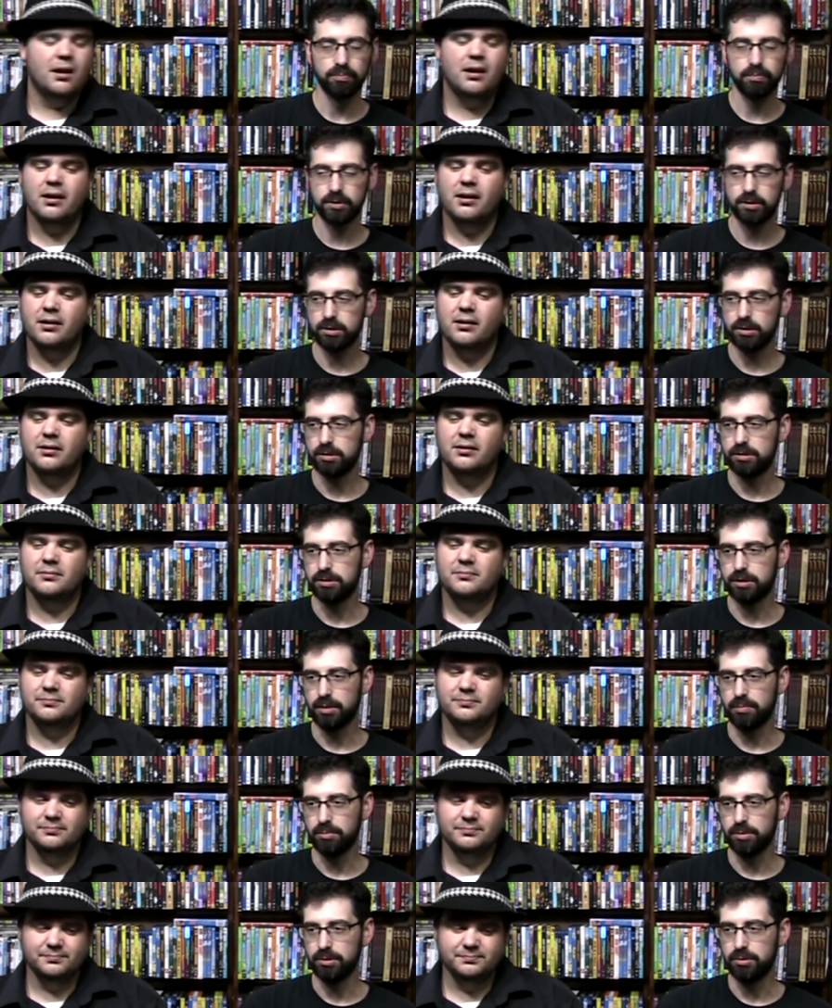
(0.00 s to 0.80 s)
Speaker 1: Since
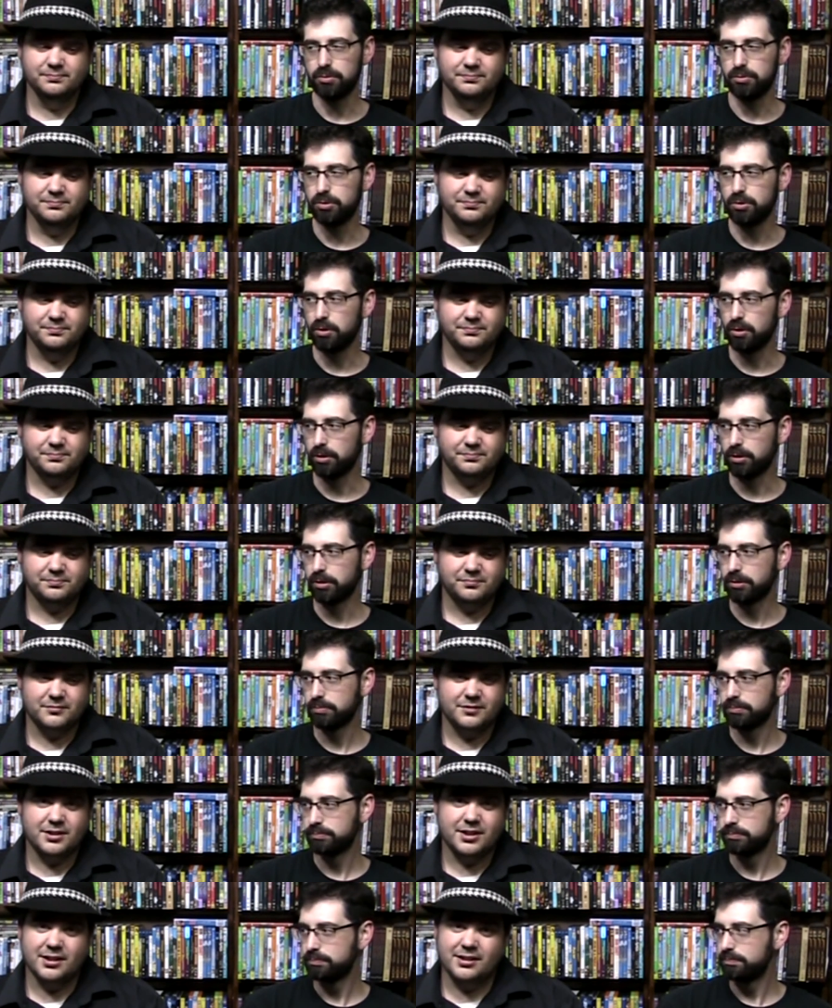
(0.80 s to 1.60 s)
I'm in New York.
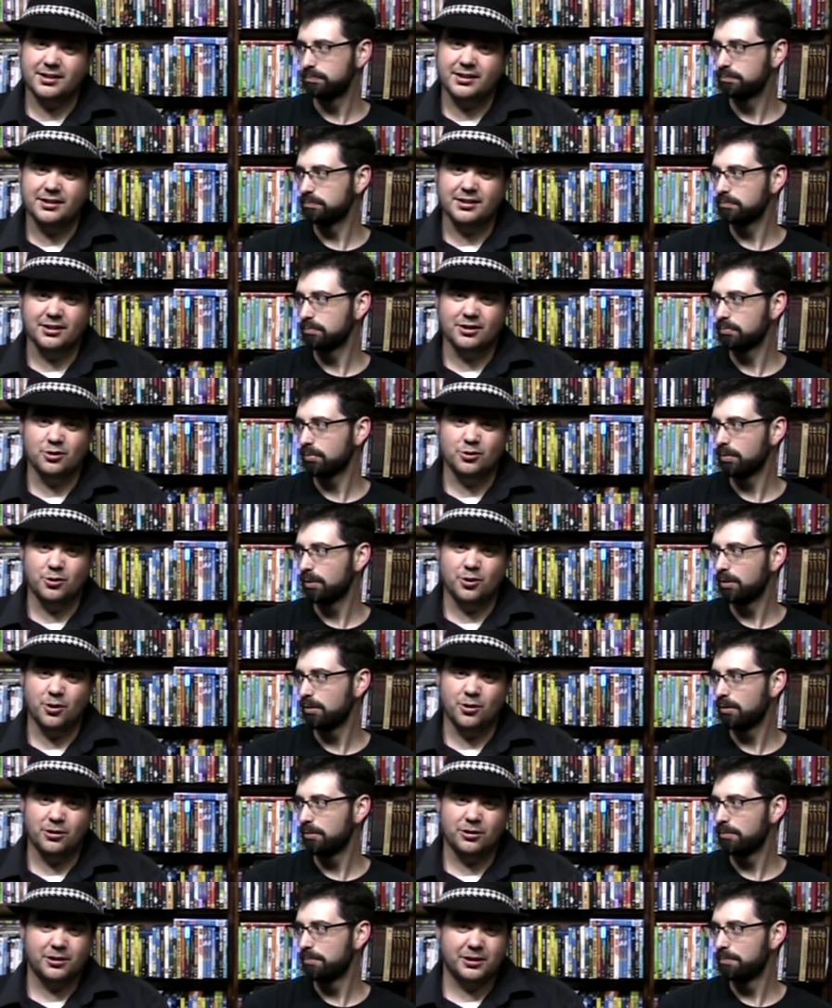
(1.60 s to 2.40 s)
Since he's in New
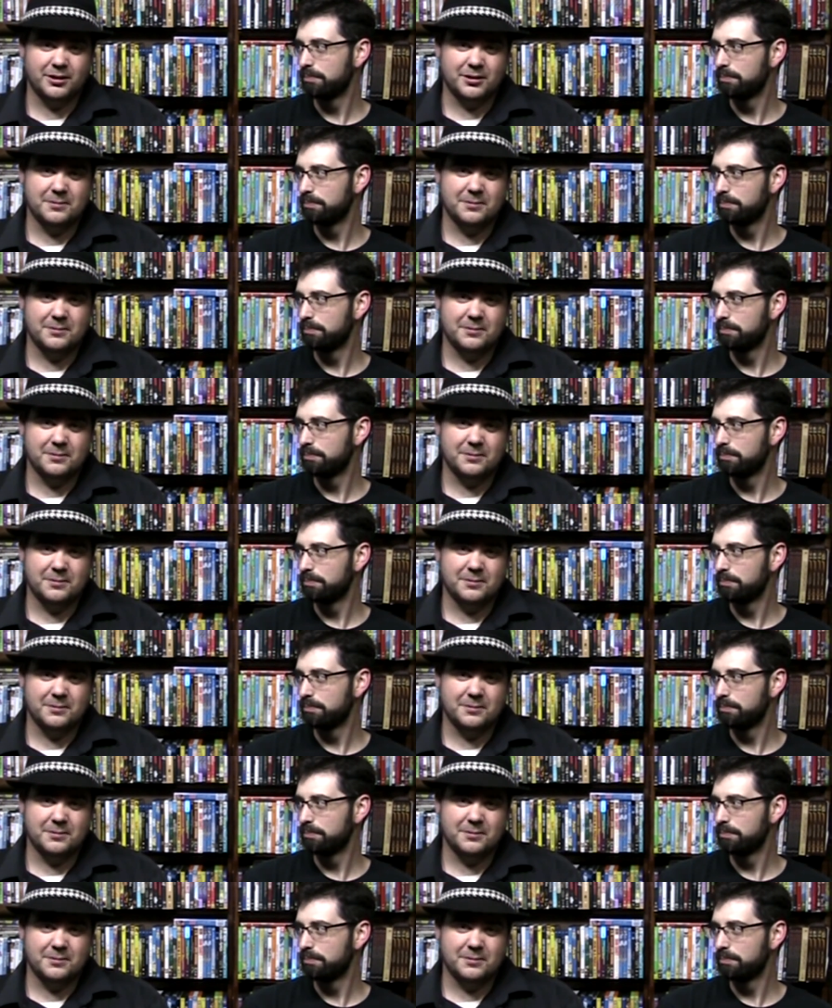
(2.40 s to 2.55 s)
York,